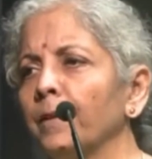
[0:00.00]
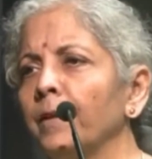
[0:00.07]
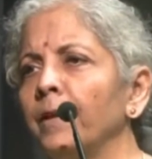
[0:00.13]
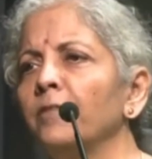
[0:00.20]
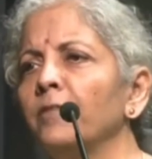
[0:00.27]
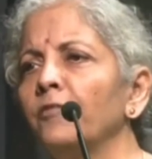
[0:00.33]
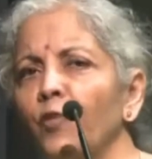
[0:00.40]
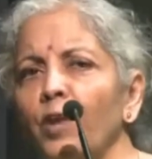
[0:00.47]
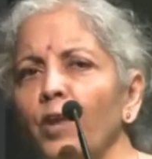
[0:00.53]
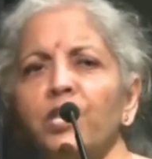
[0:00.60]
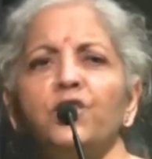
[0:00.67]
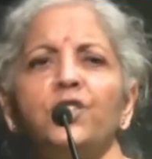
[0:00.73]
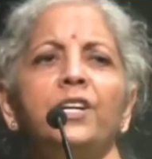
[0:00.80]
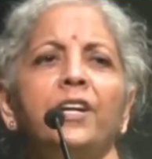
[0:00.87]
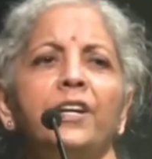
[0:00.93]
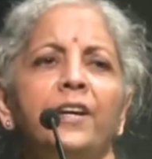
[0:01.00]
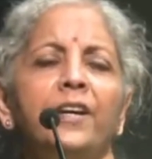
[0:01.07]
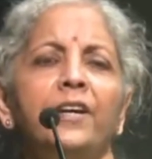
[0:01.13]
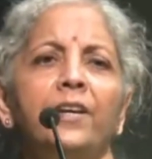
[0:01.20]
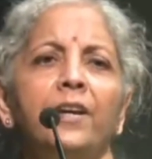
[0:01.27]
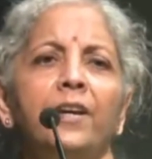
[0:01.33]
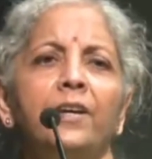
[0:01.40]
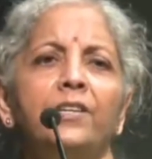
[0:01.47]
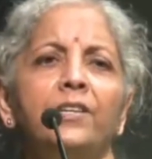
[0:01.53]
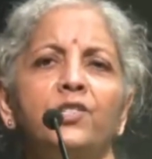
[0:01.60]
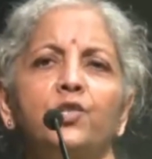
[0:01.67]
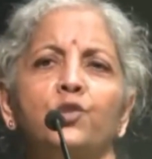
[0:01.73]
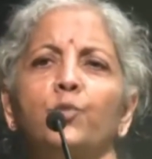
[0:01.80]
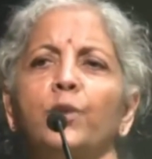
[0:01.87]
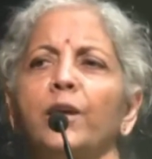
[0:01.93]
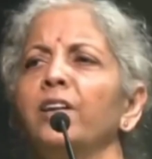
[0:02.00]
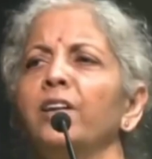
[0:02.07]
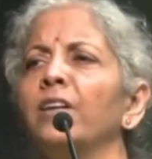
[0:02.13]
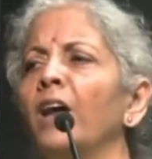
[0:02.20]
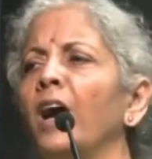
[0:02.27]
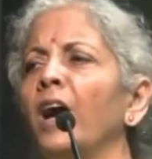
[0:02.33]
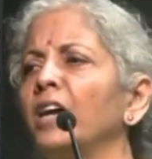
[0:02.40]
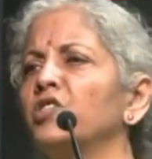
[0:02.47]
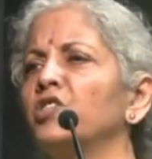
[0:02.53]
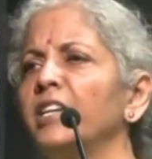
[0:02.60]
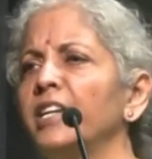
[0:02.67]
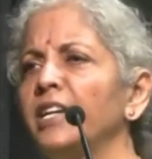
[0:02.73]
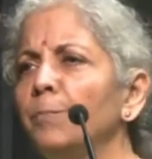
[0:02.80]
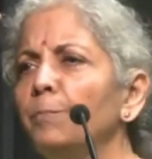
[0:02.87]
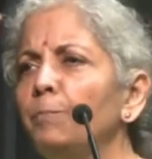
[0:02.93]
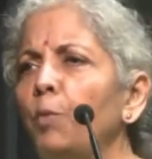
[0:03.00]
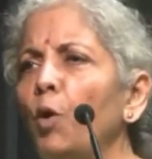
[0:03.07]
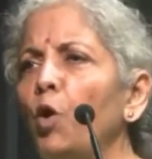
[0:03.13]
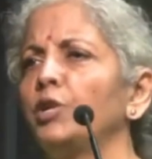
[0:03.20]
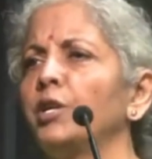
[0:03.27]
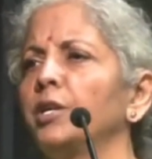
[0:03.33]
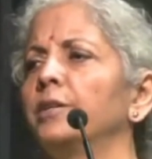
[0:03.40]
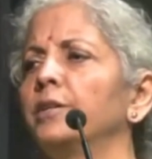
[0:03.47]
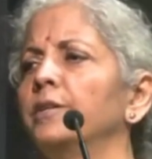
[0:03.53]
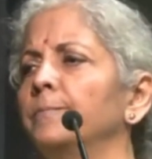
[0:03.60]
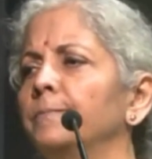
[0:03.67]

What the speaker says: inflation in India is today largely imported